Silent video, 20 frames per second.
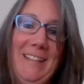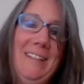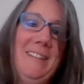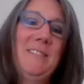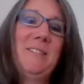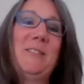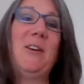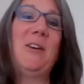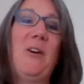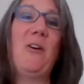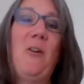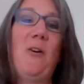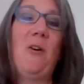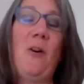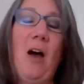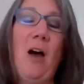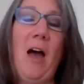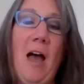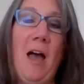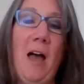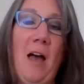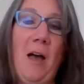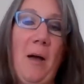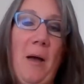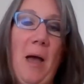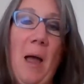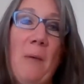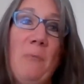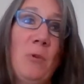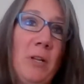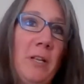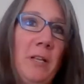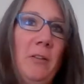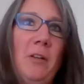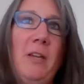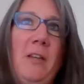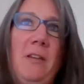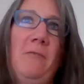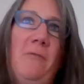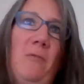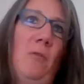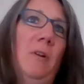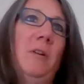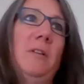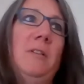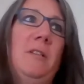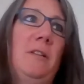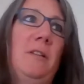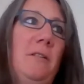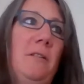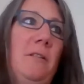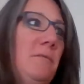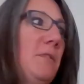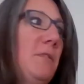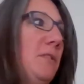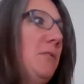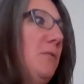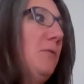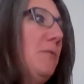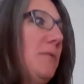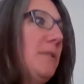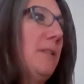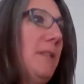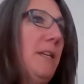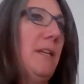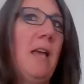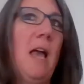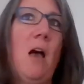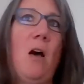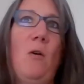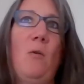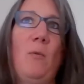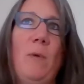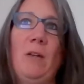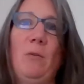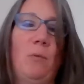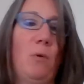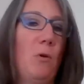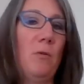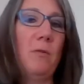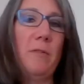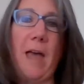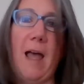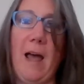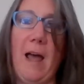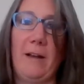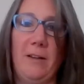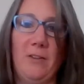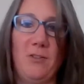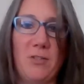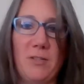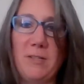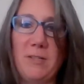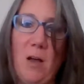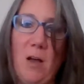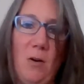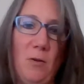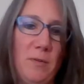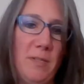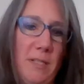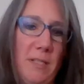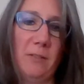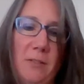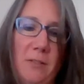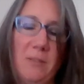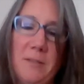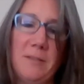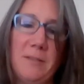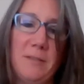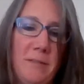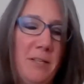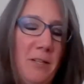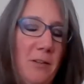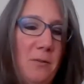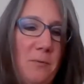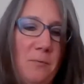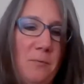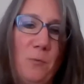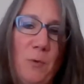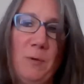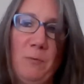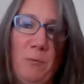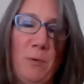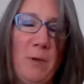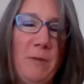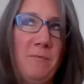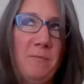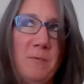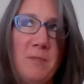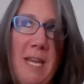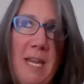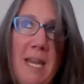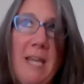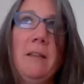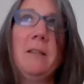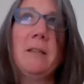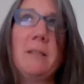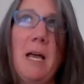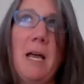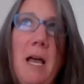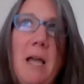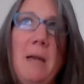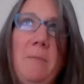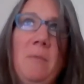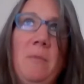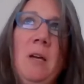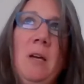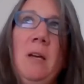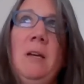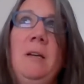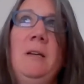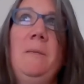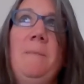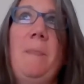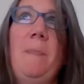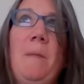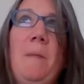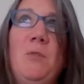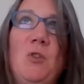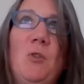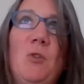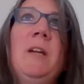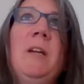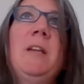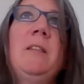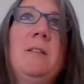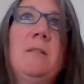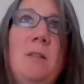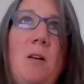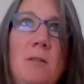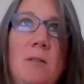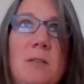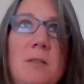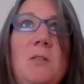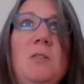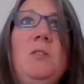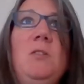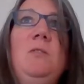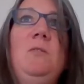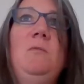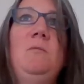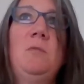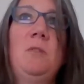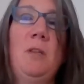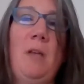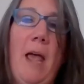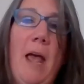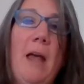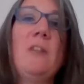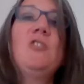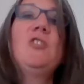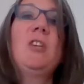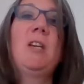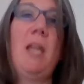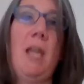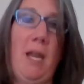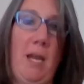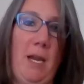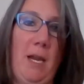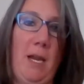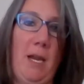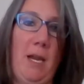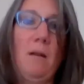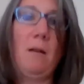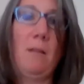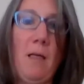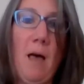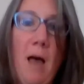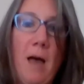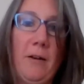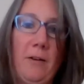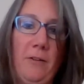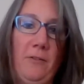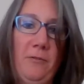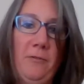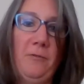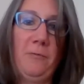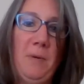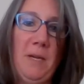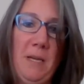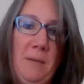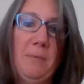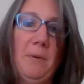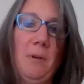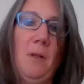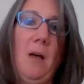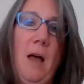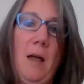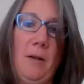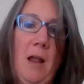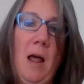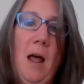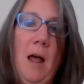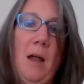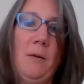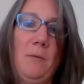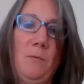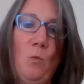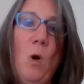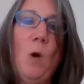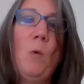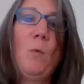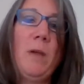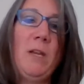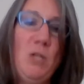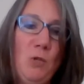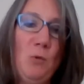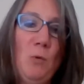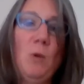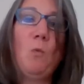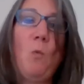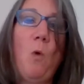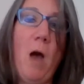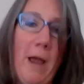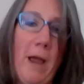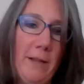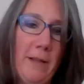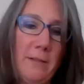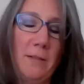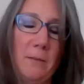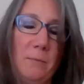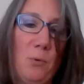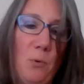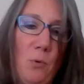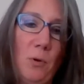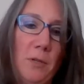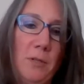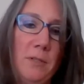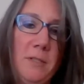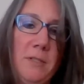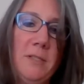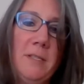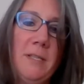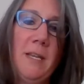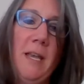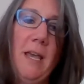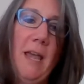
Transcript: So I'm really looking forward to seeing how we grow that and just how dealers, you know, we've taken the time during this also to educate a lot of people on what we do and why it's important.